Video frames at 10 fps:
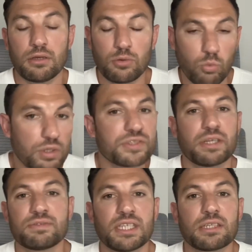Once I've
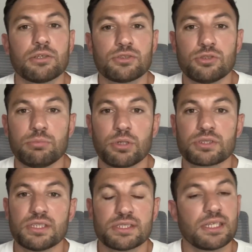ticked those two
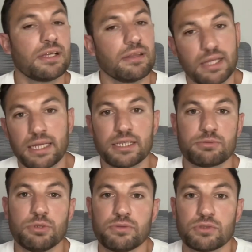boxes, then let's
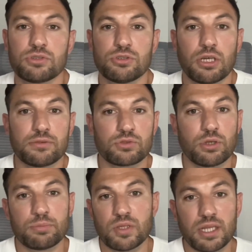move on to
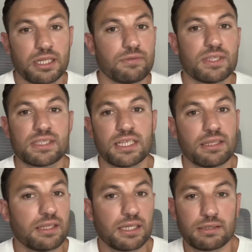JavaScript. And then if there's
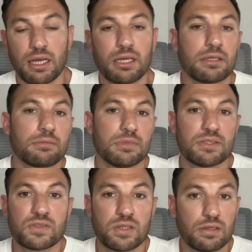anything that I need
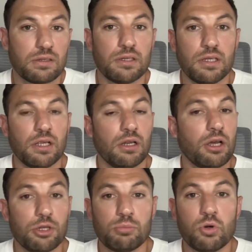to
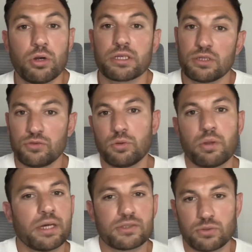learn more, I can do
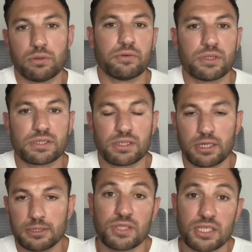that sort of on the
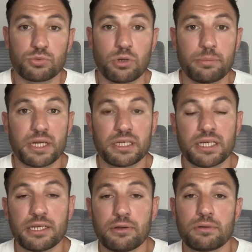side. That's where I'm at
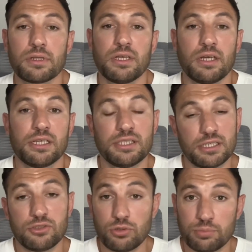now. I did
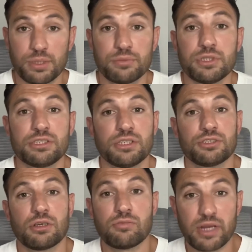do a bit of research
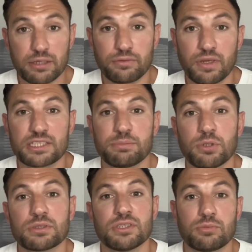around
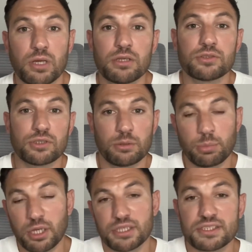Flexbox as well. So
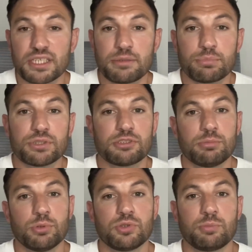applying the same
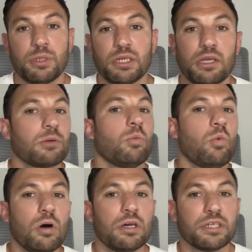principles, being like,
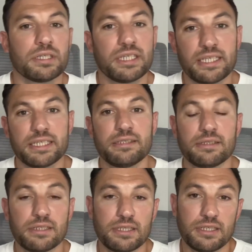what in
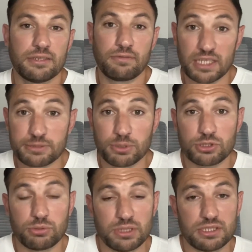Flexbox do
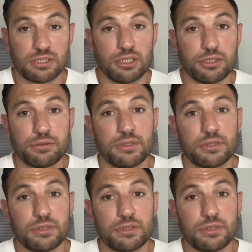I need to know?